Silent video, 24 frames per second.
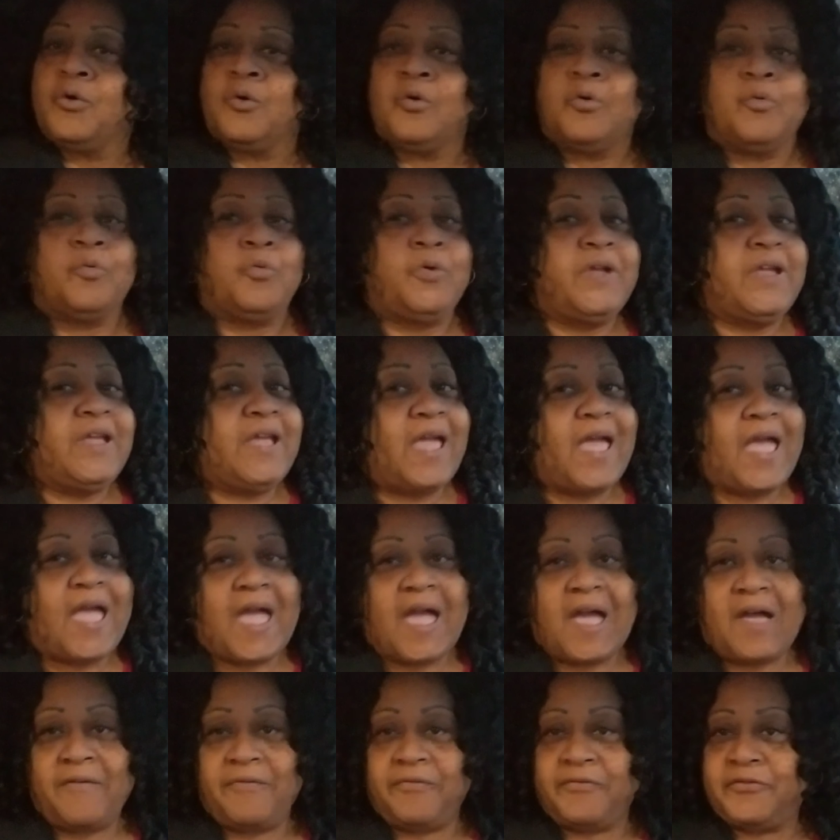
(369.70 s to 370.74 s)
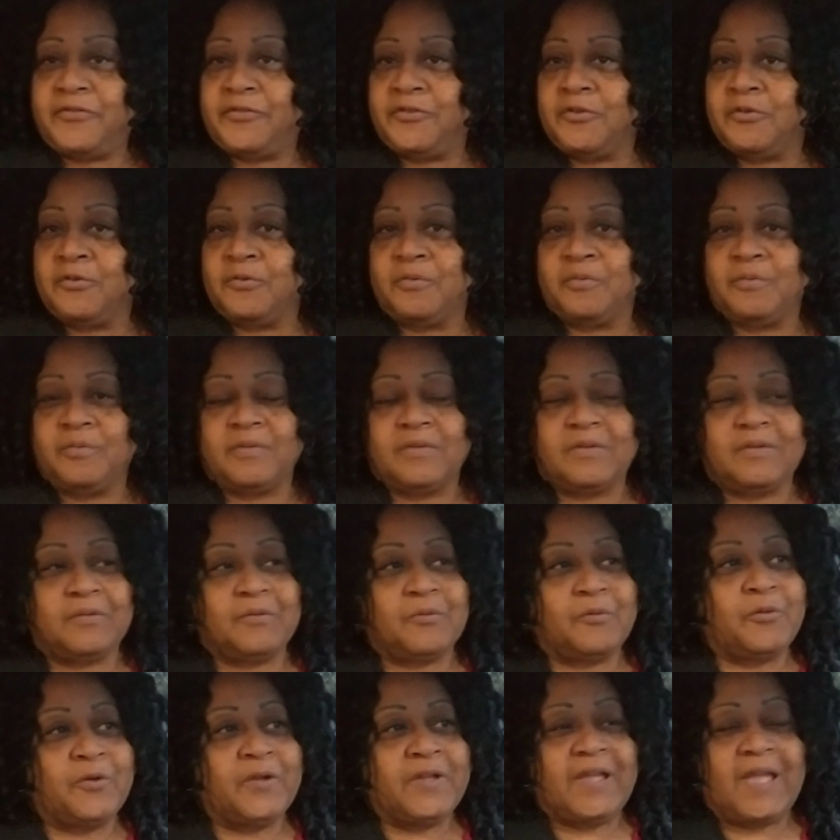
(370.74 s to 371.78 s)
we have to
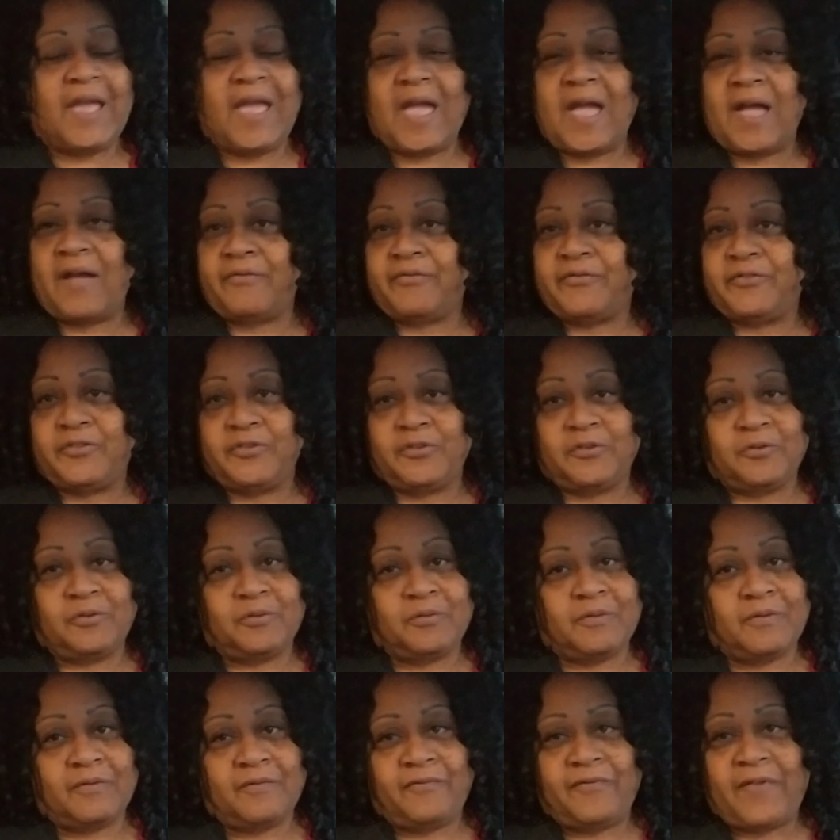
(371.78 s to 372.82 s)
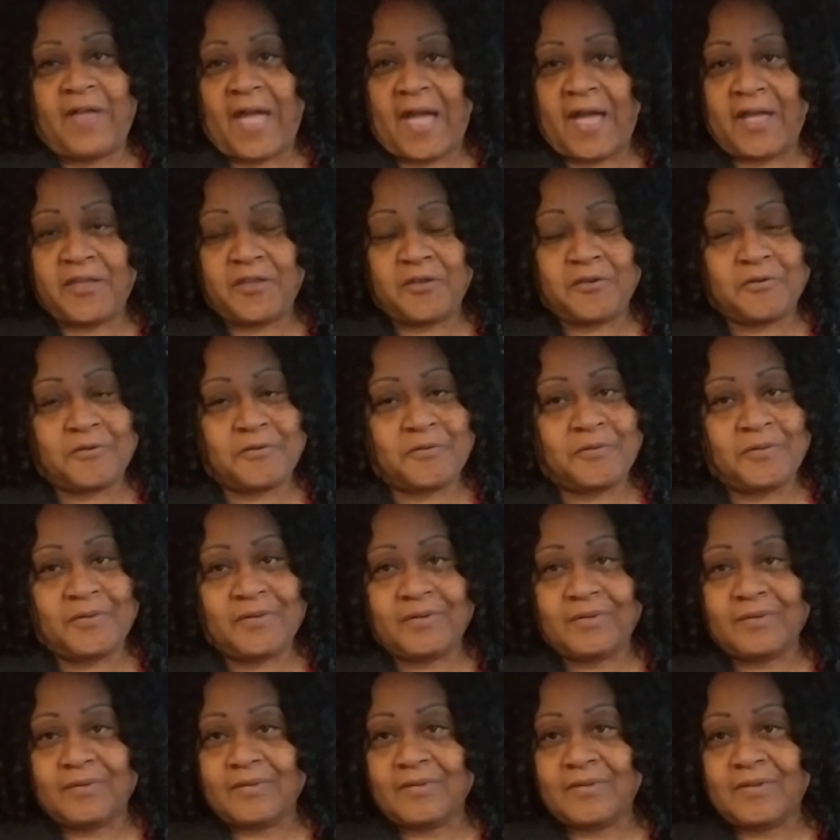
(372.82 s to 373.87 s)
we have to value
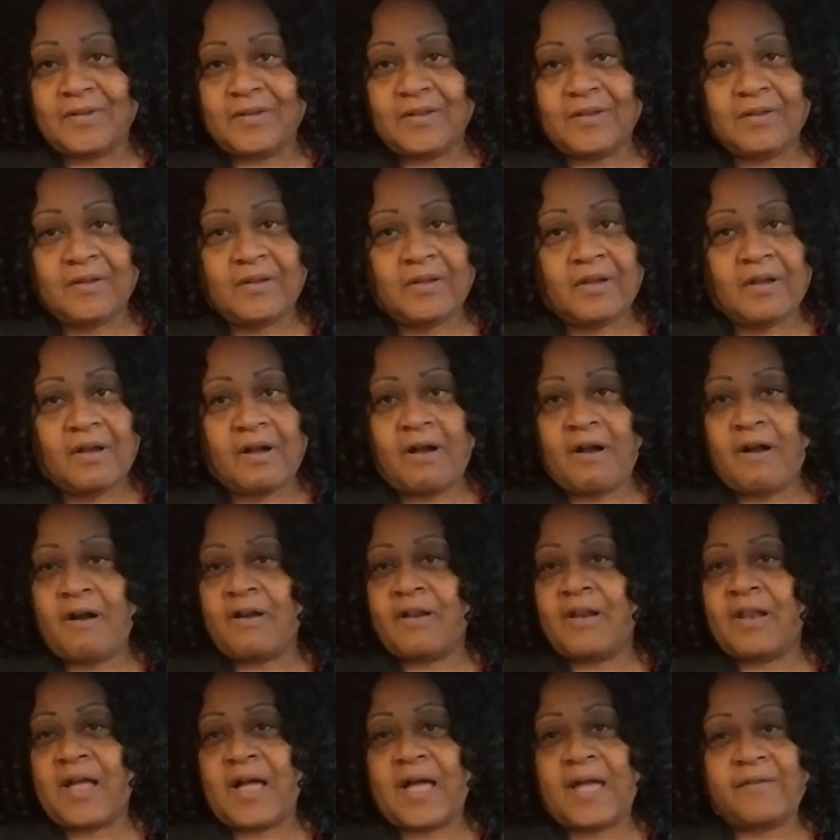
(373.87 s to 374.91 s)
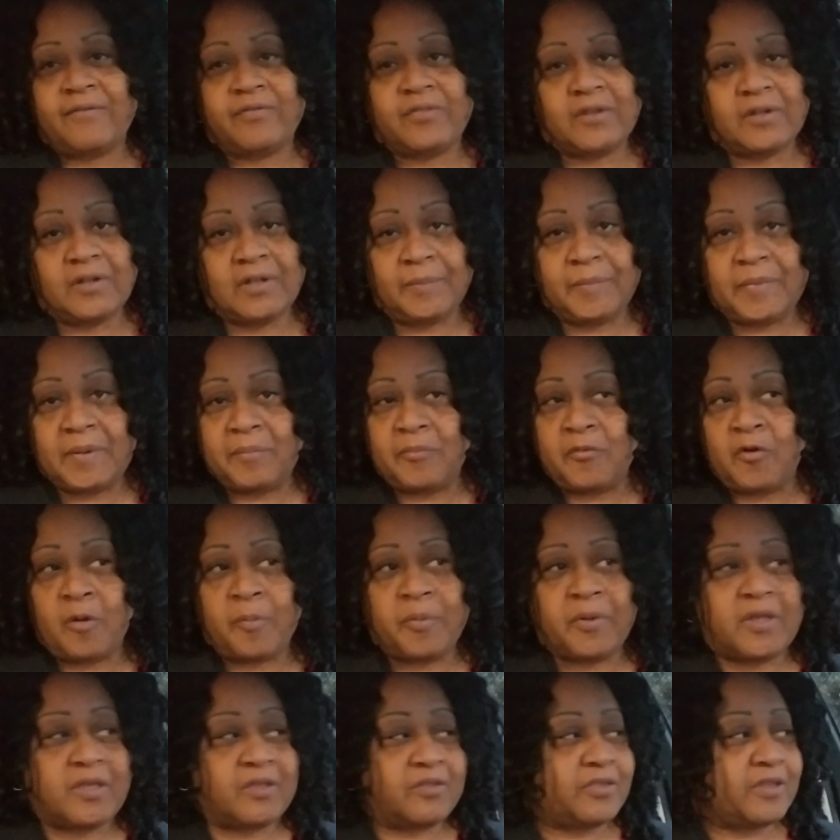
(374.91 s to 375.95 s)
our lives a little bit more
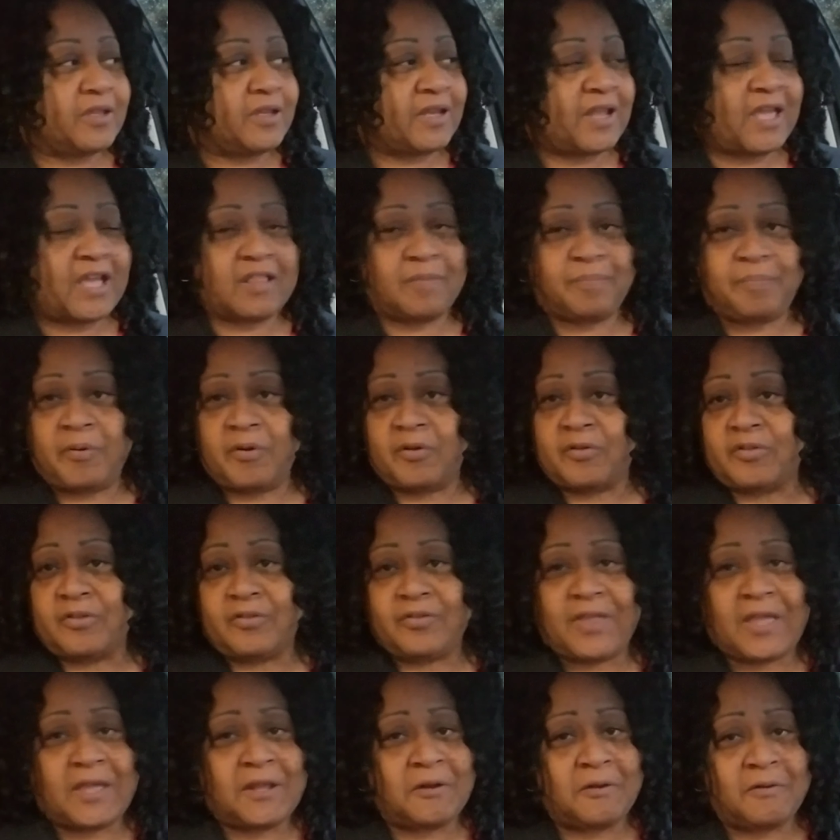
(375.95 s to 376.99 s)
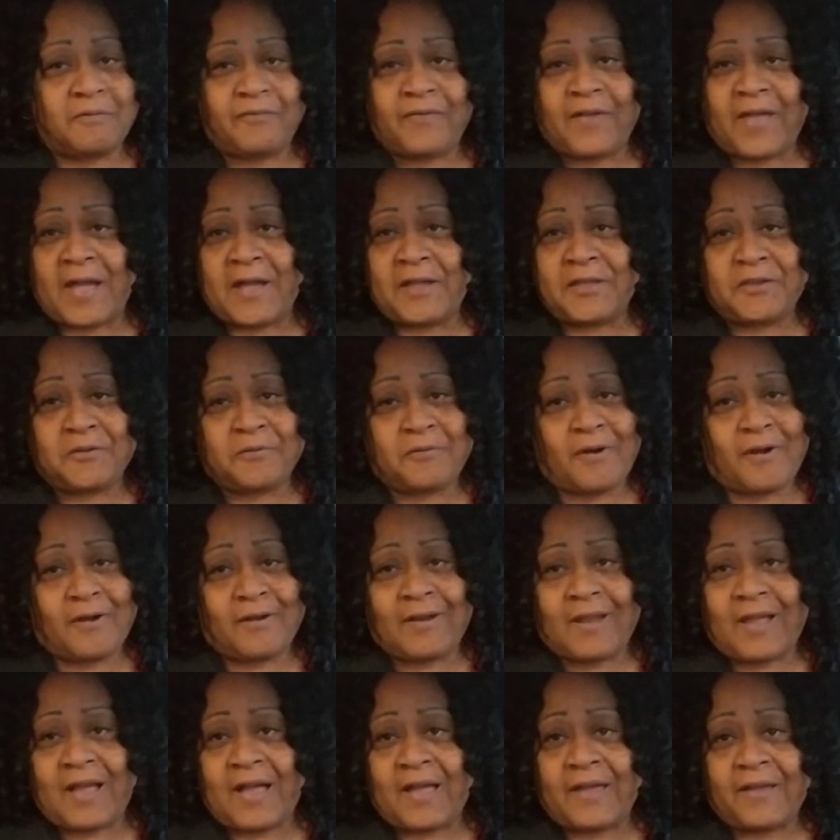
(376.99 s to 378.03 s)
because the next person they don't value our
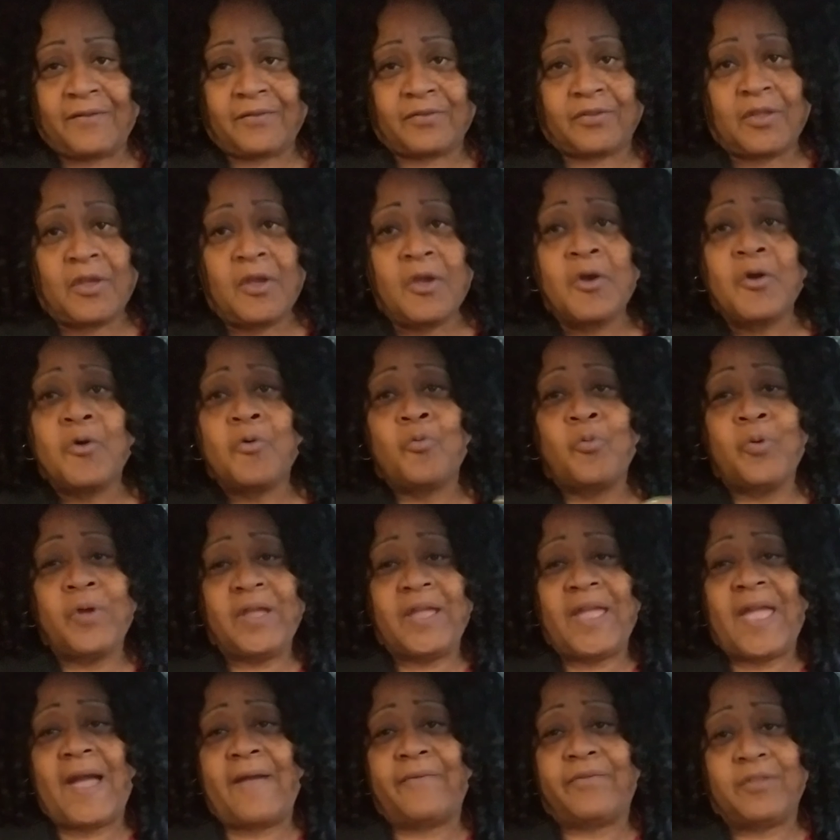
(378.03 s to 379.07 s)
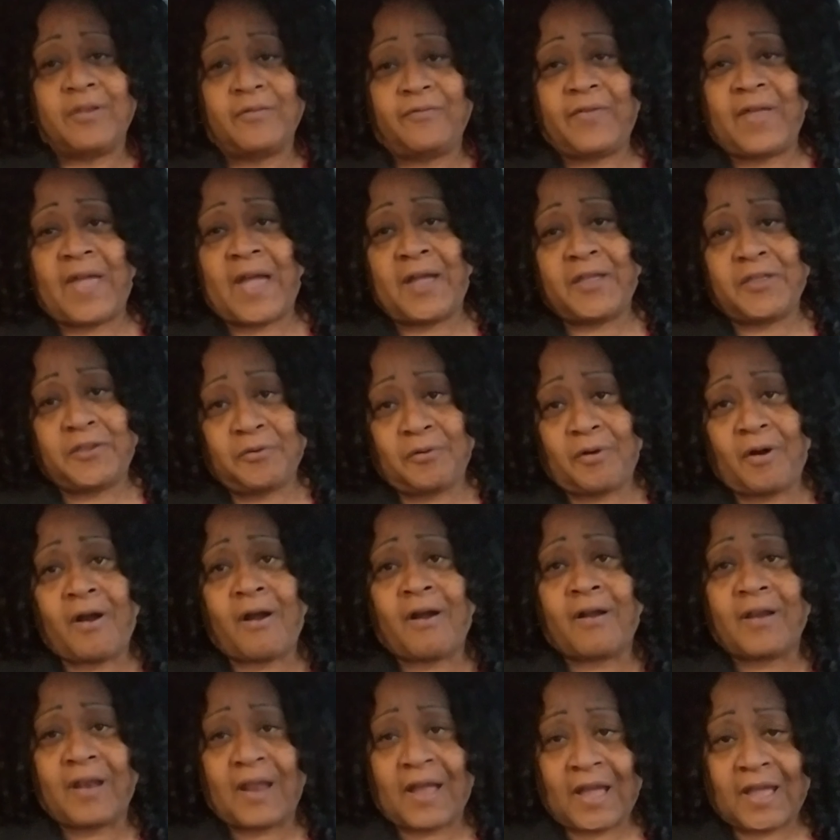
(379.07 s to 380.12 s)
lives. We have to value
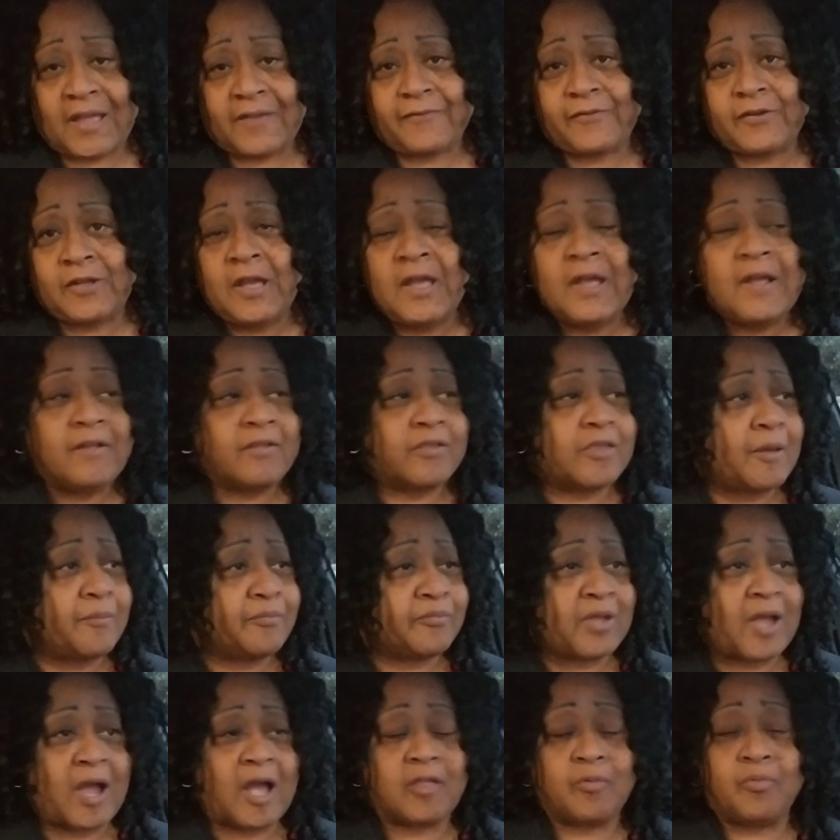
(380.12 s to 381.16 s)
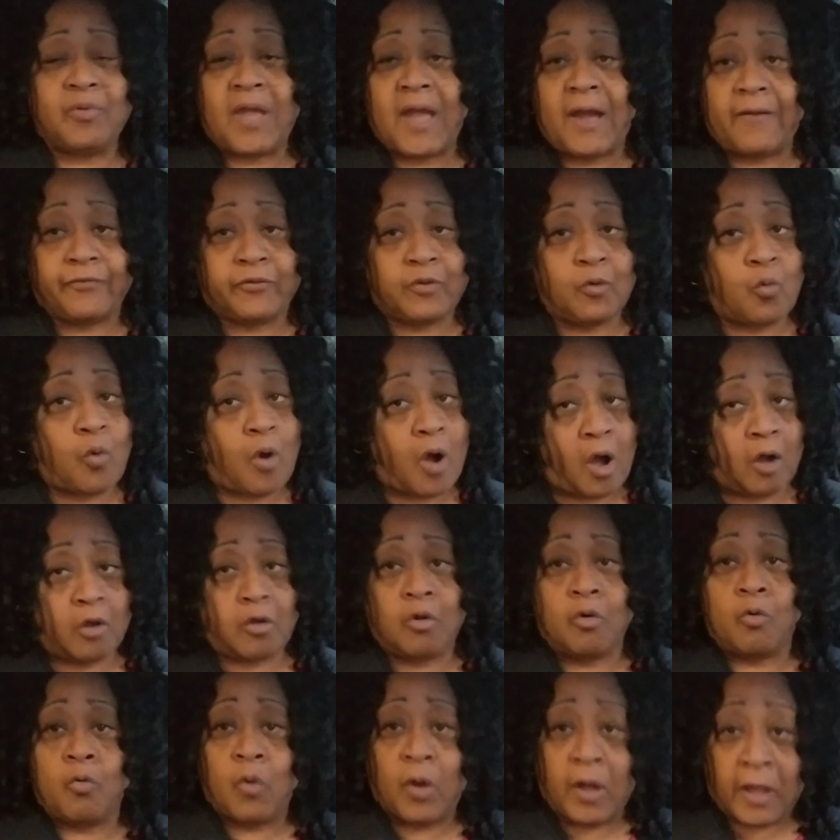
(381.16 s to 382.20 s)
our life. Sometimes we have to walk
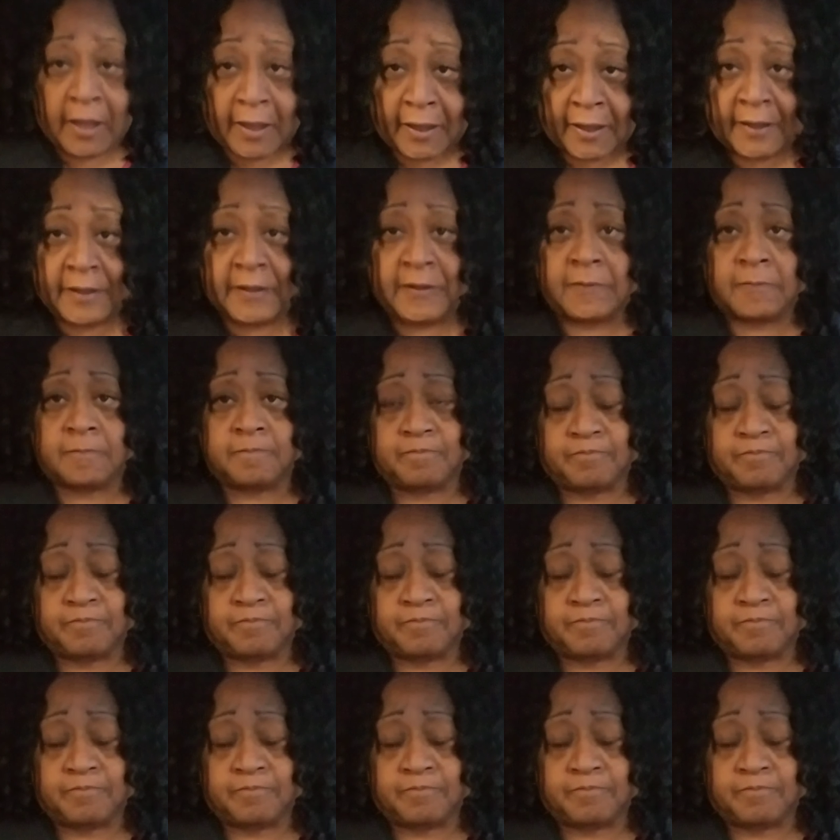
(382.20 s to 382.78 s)
away,